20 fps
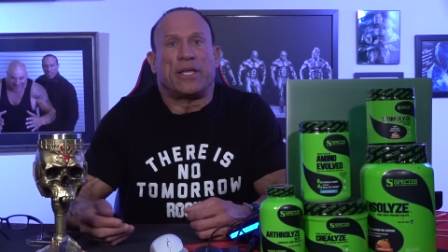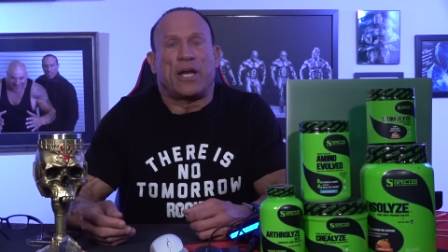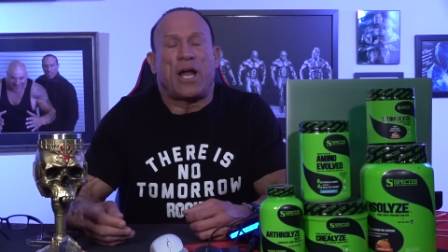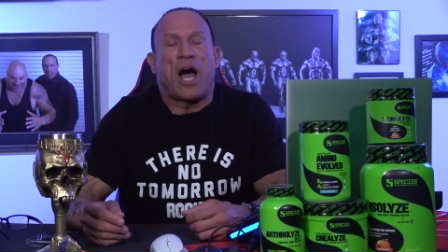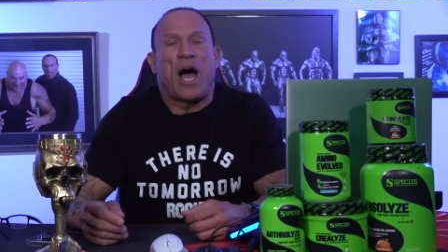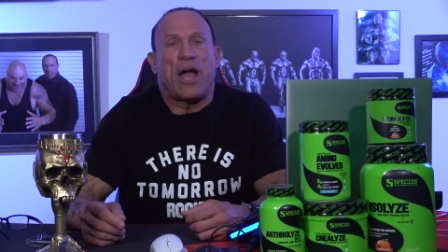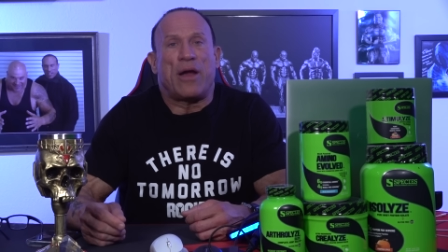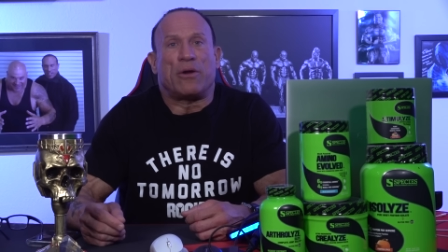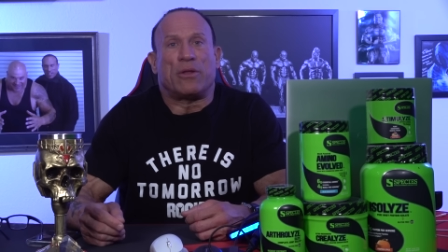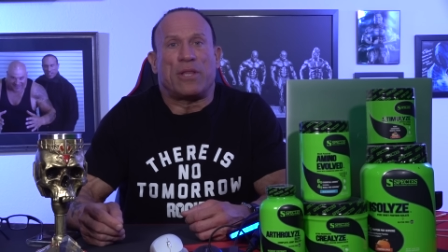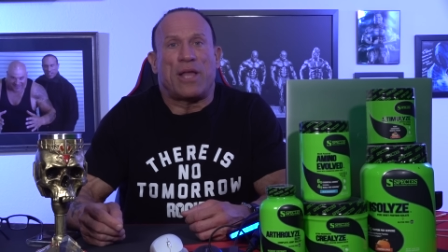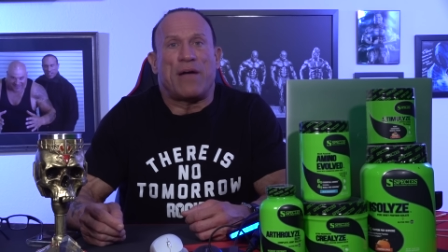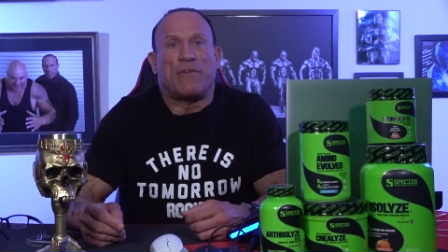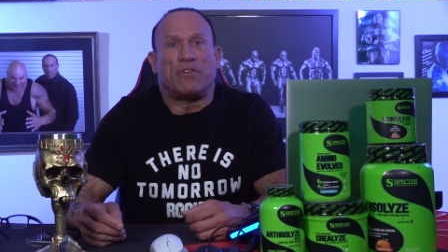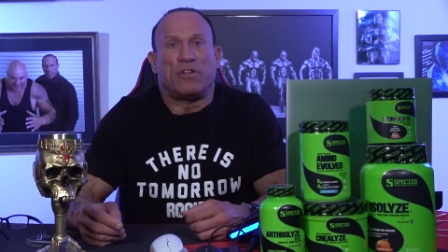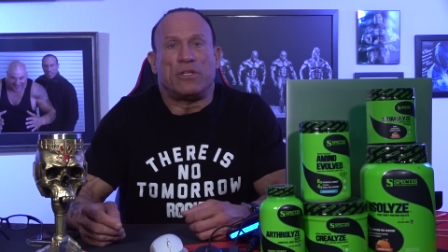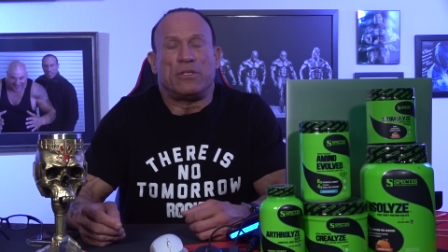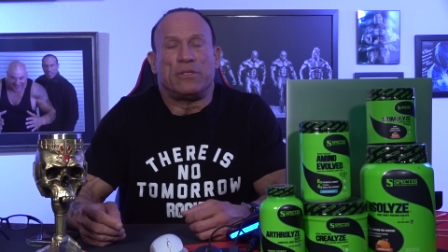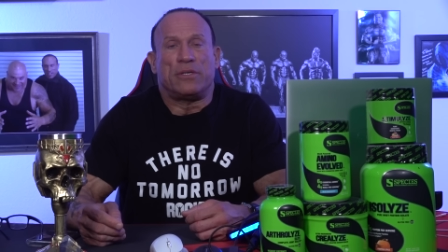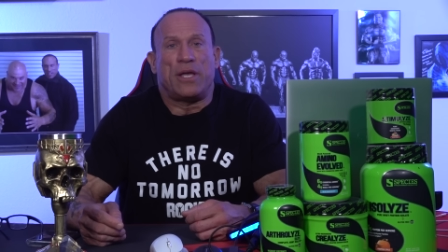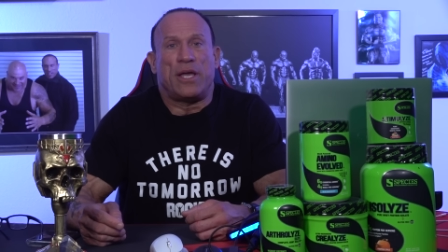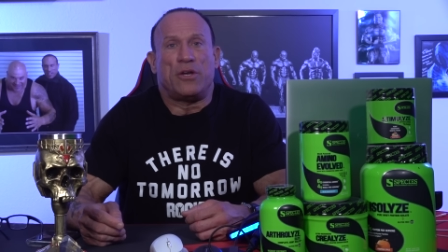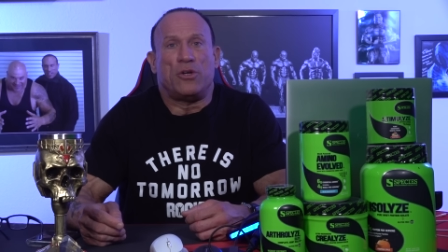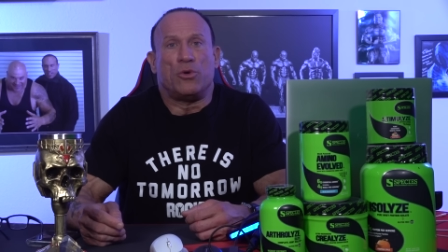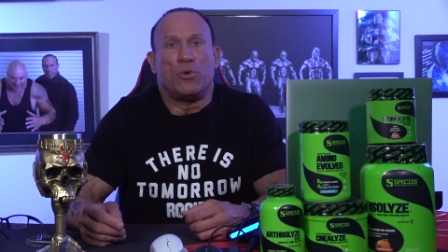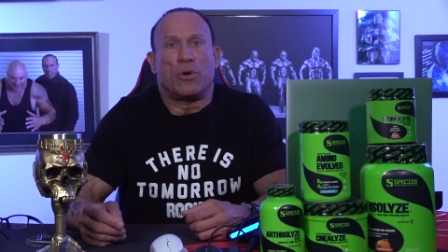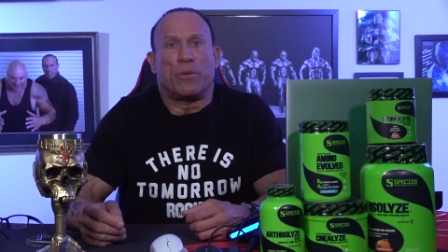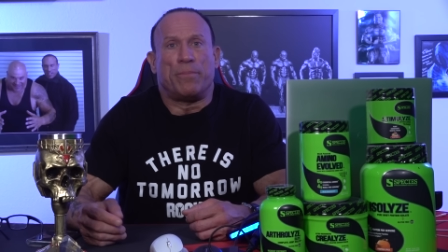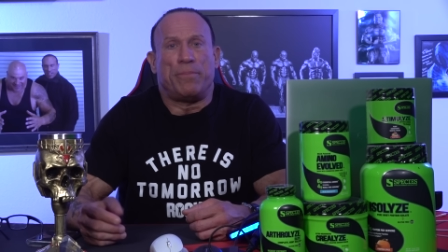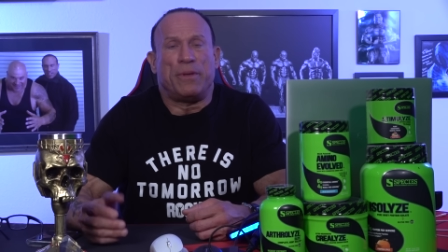at a higher level and
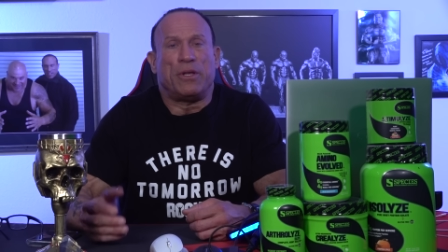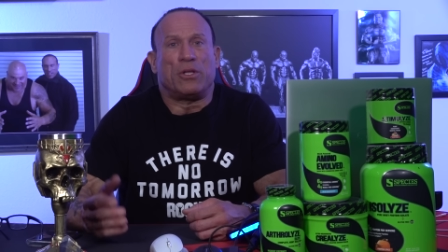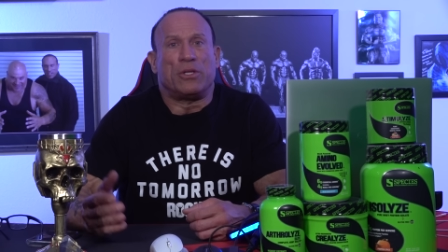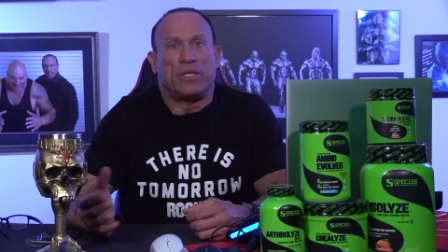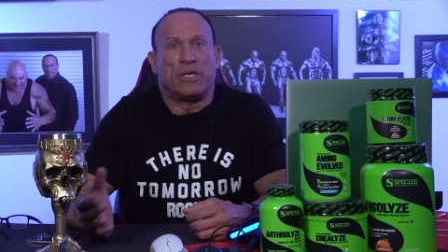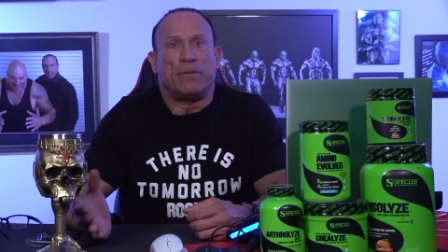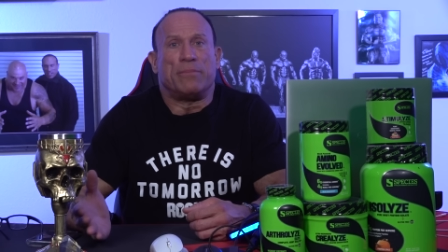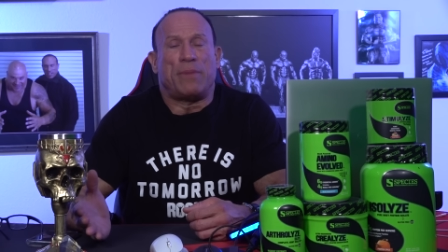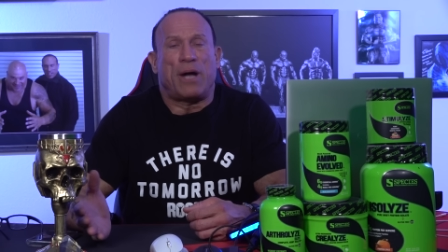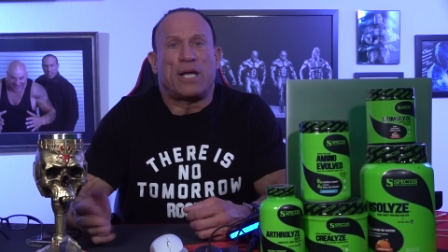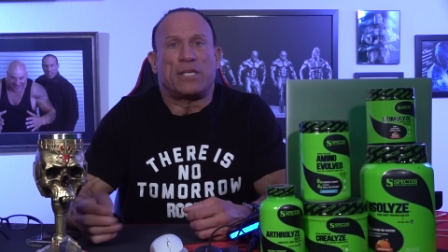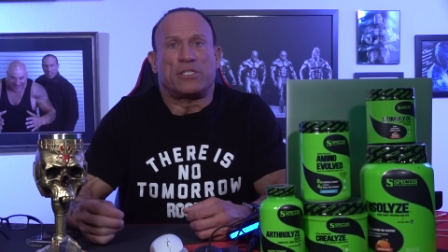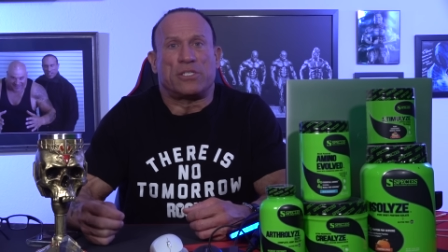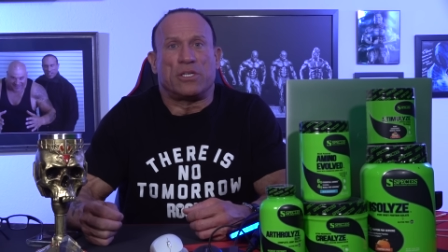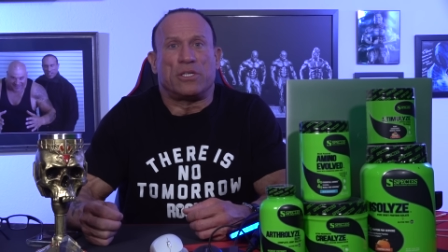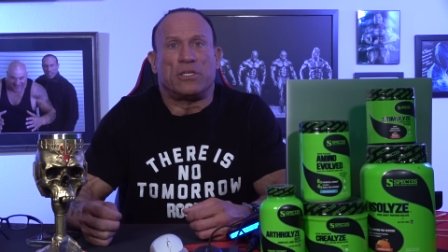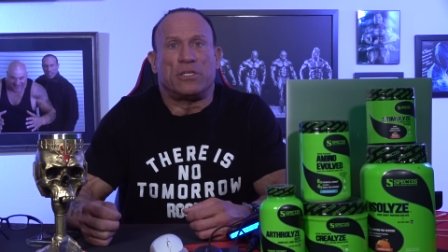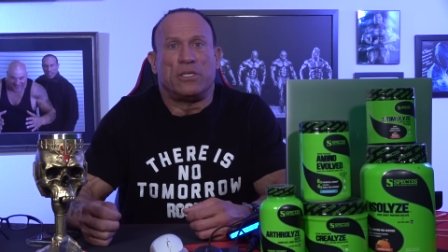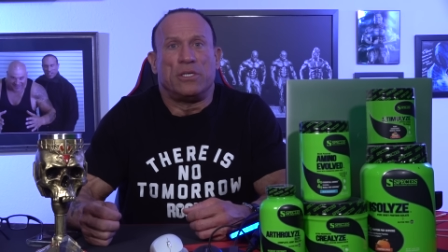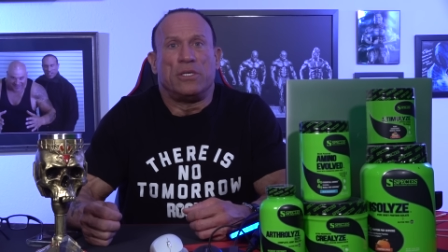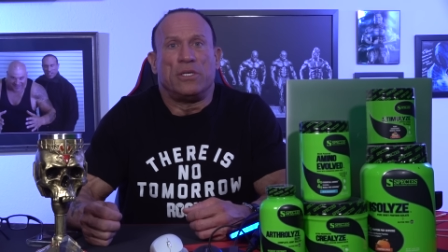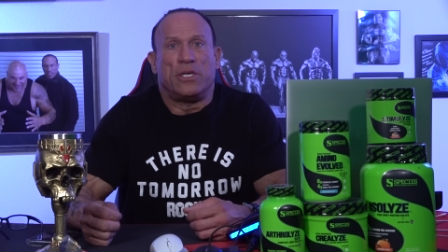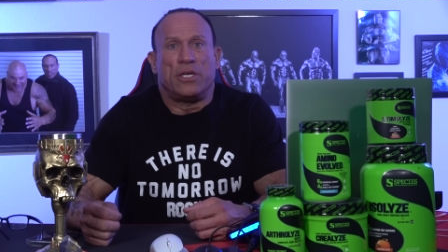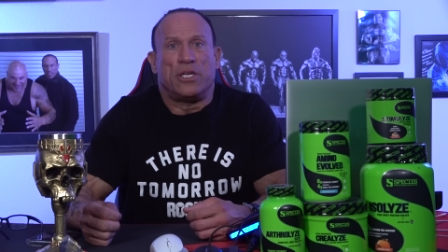who are building muscle,